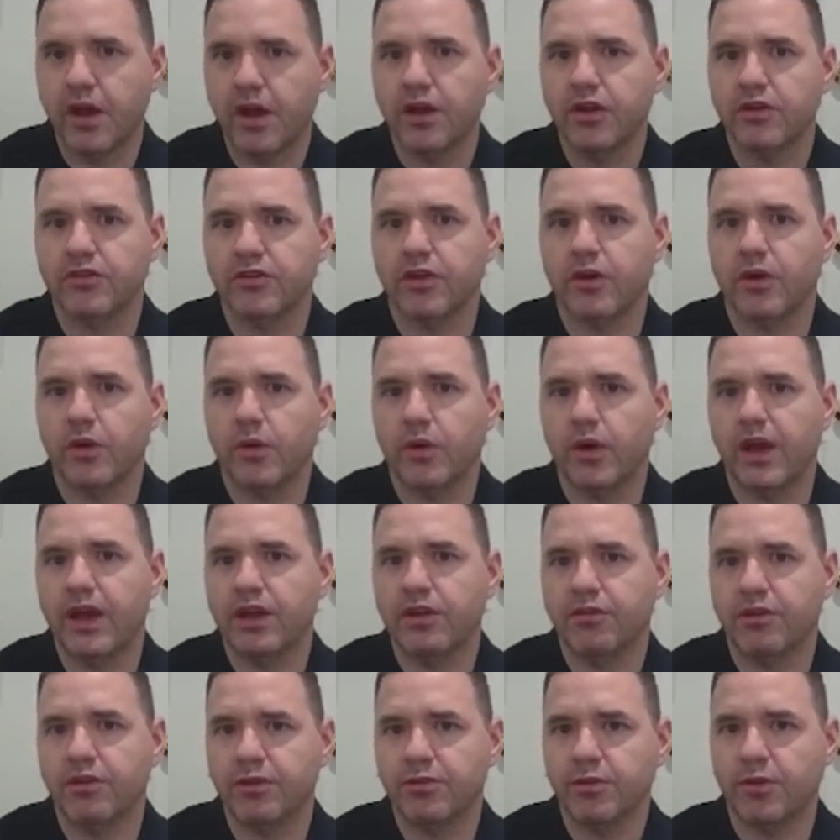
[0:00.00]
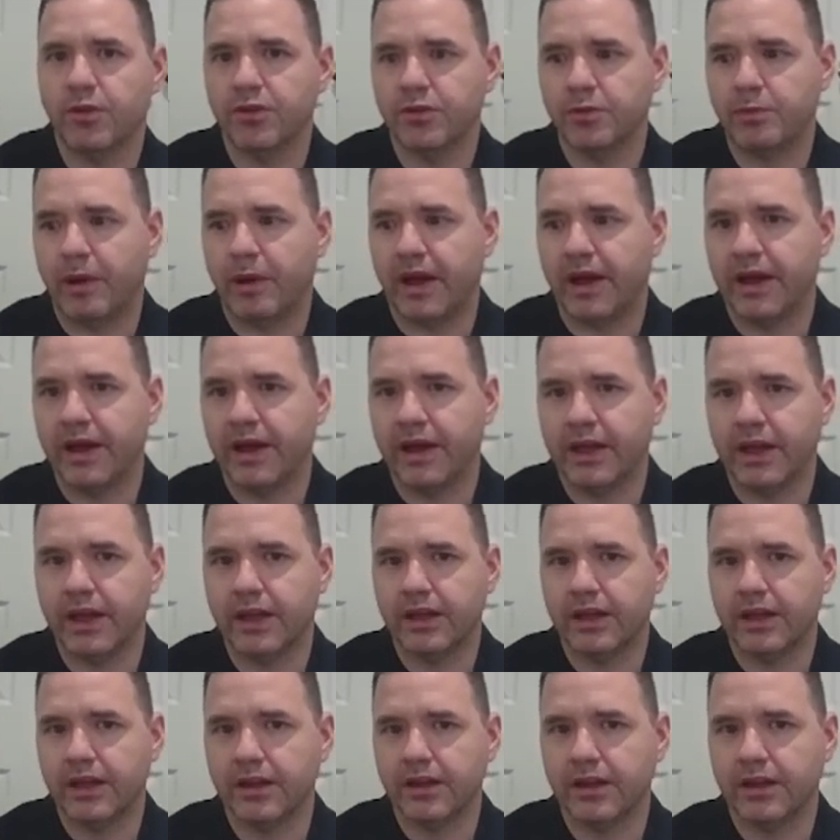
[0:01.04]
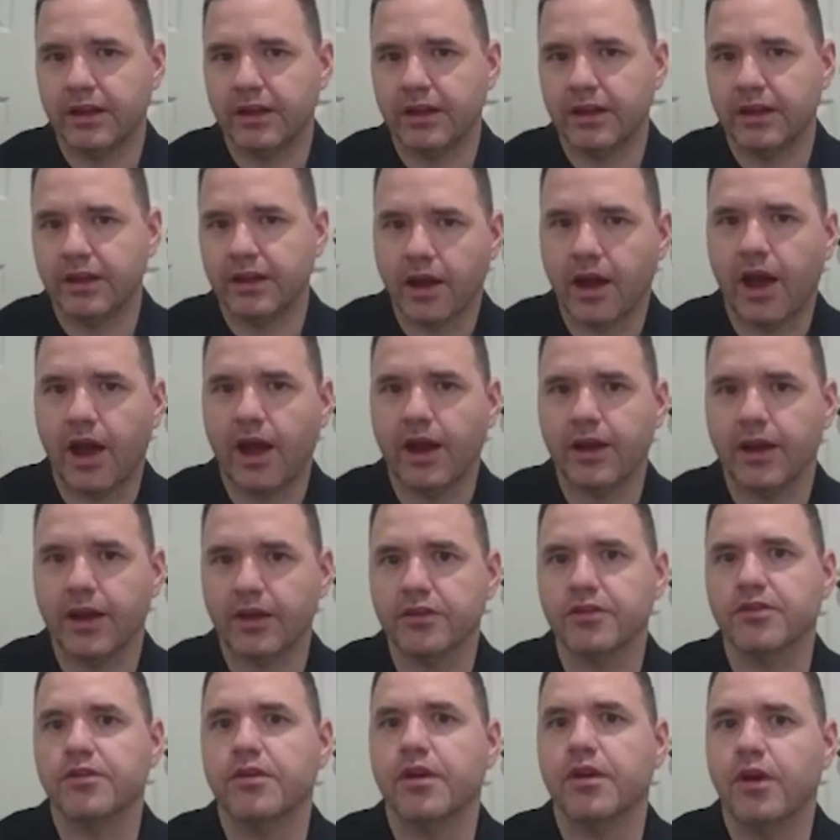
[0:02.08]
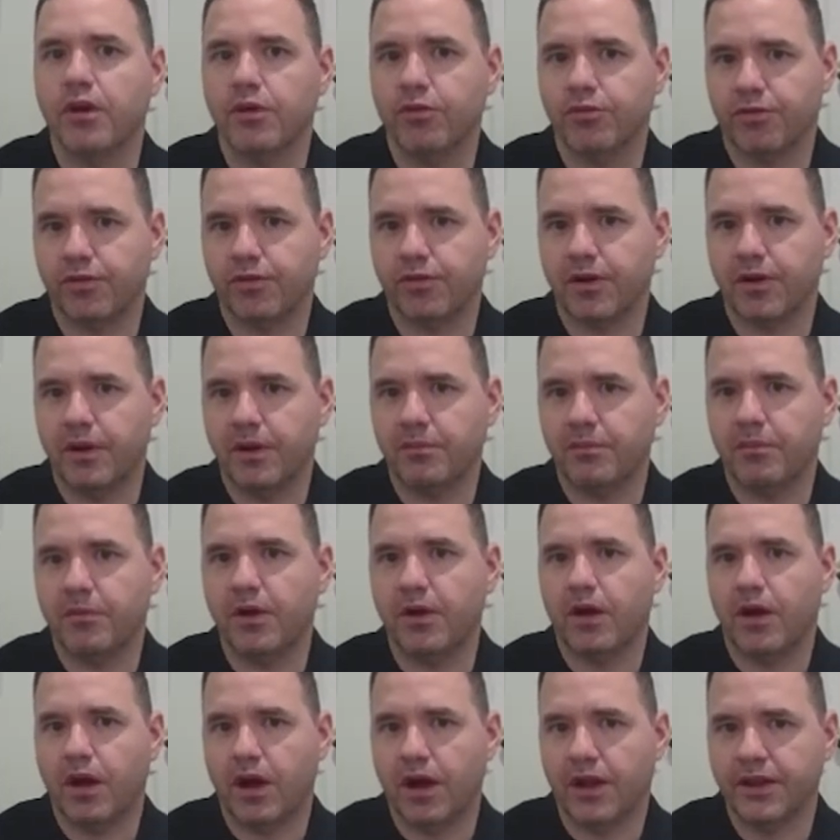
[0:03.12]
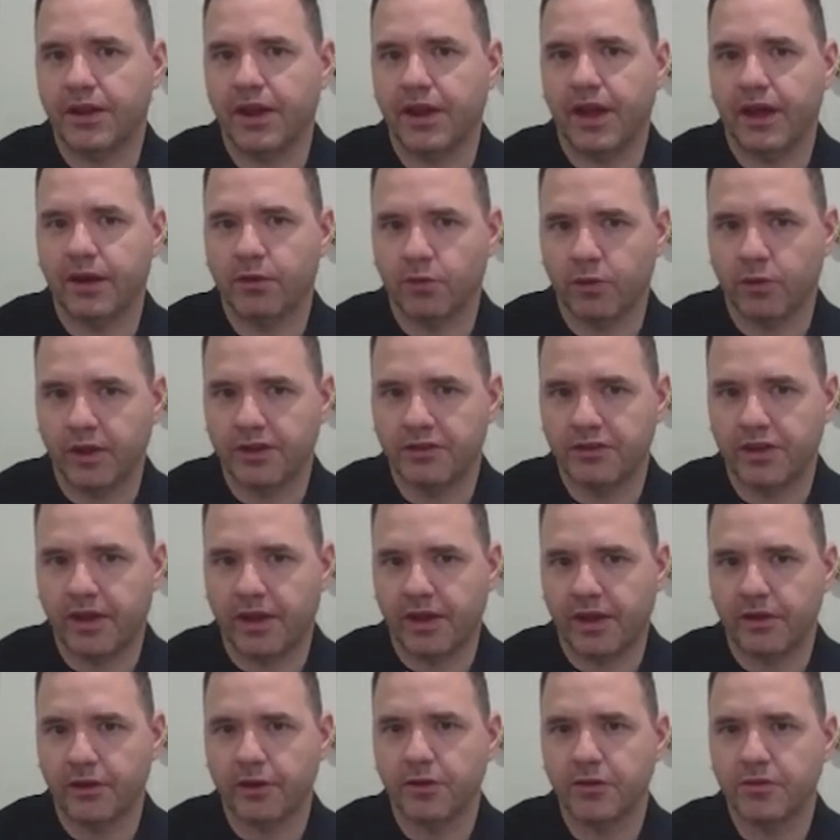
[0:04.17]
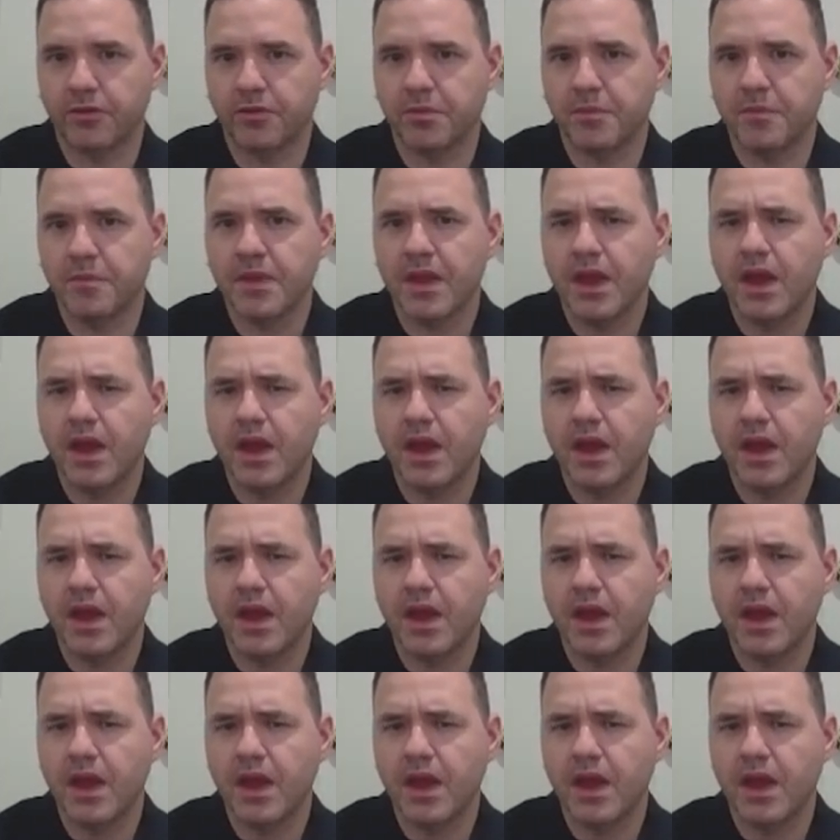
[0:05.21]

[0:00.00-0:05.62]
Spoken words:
So individuals buying illicit narcotics from online retailers.